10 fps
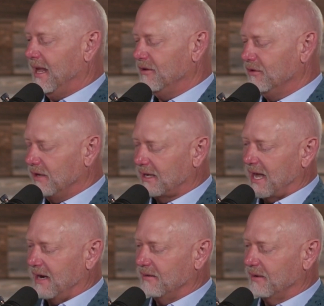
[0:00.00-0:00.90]
and you look
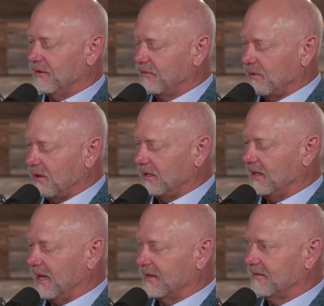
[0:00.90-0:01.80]
at it metaphorically,
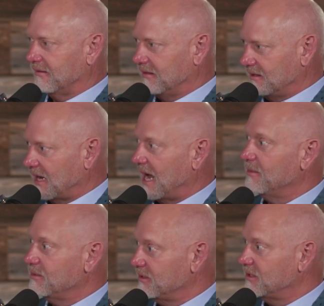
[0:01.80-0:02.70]
like the time
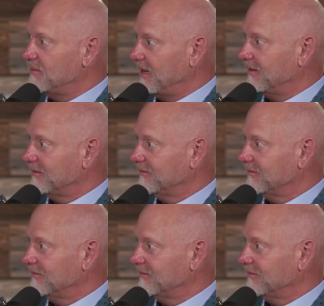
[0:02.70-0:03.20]
has been spent.